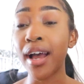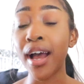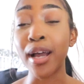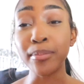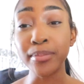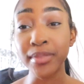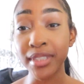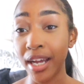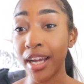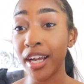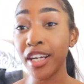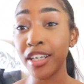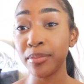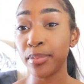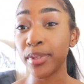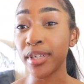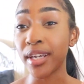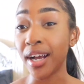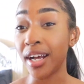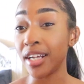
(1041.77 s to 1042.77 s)
I'm tired of
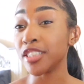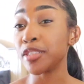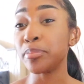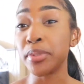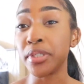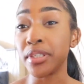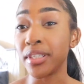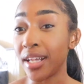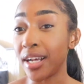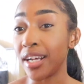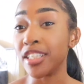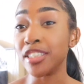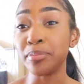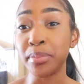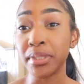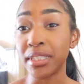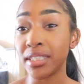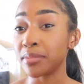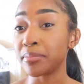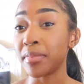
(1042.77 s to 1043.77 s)
being hospitalized because